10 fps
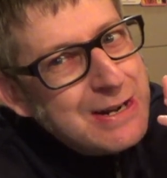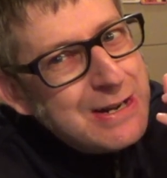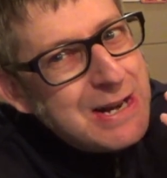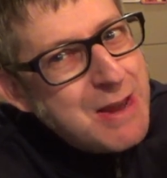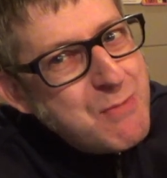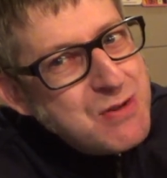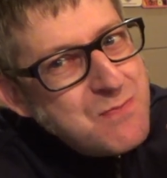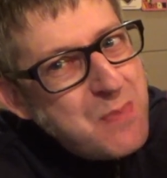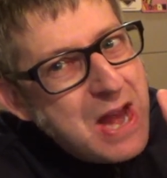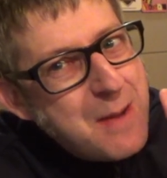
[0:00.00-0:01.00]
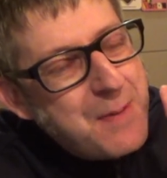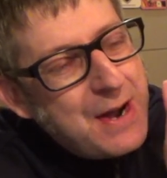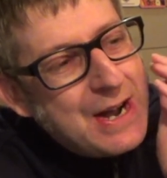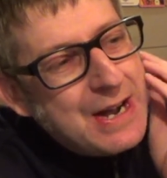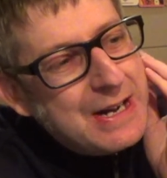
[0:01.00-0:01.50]
lemon
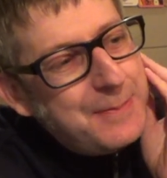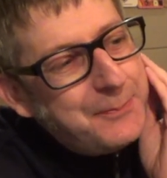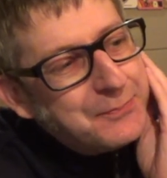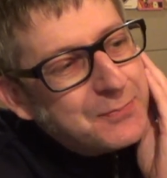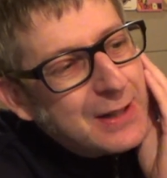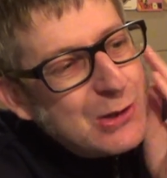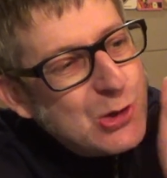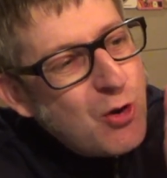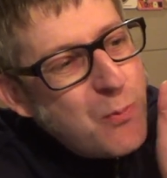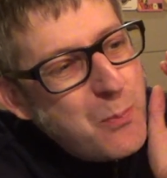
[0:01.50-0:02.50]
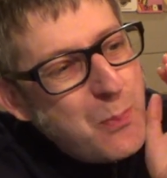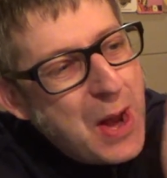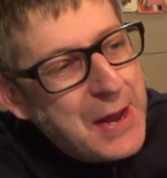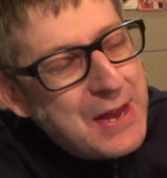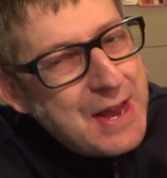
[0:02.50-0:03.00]
pepper, sort of
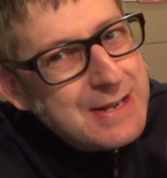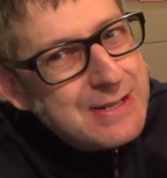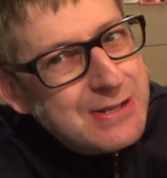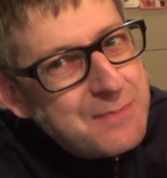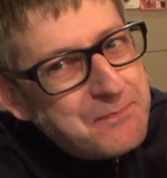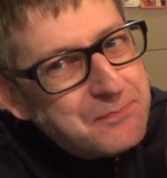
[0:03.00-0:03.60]
back end.